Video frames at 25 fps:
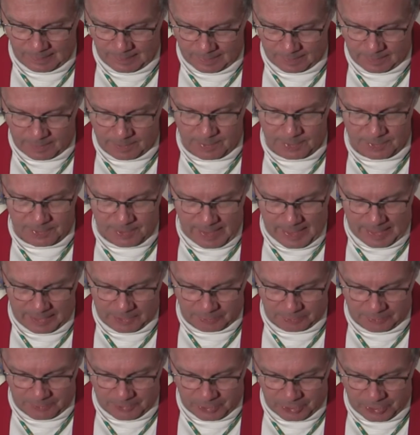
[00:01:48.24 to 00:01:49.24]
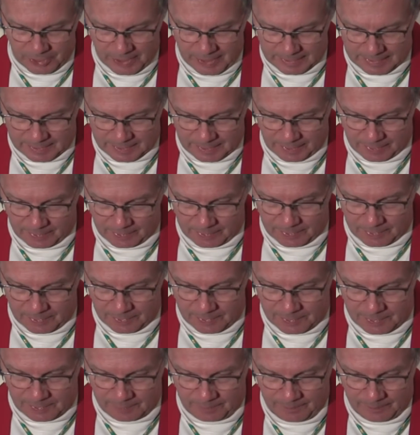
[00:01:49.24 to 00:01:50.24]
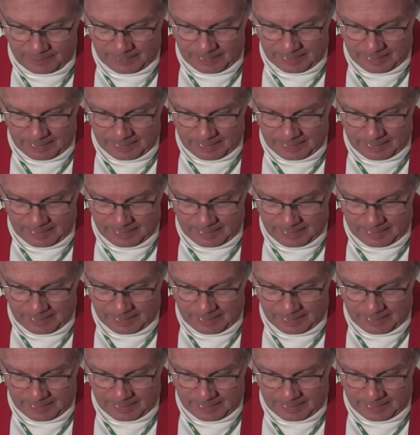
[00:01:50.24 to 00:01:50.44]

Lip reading: This is not to reject others,